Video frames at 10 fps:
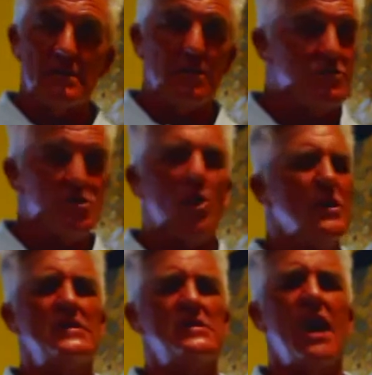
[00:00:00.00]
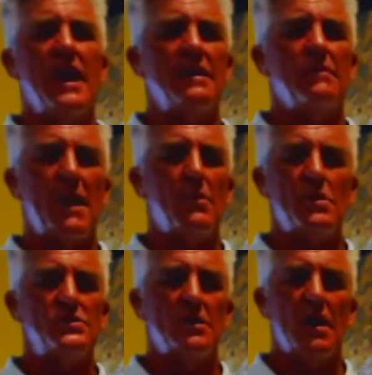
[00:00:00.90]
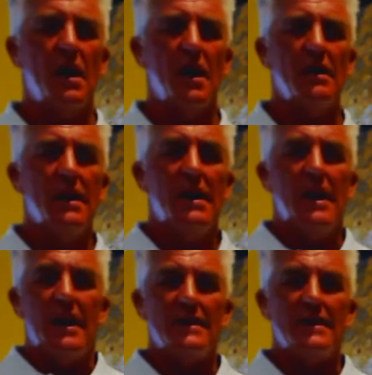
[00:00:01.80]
you're so excited about what you got,